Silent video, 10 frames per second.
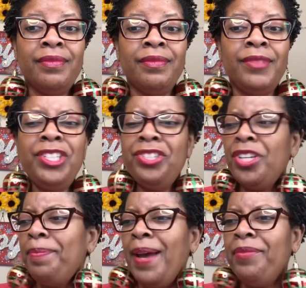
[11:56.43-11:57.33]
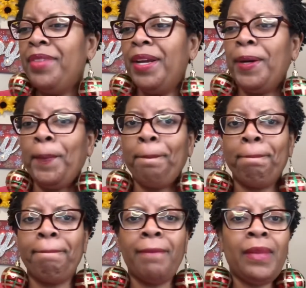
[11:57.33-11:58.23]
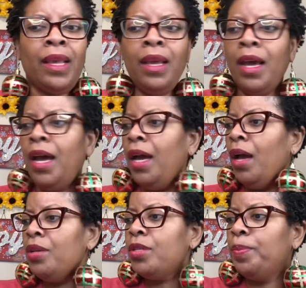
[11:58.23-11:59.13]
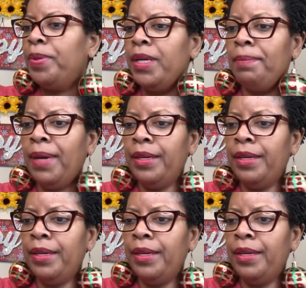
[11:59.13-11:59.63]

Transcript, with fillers: Just jump out there. I also put in my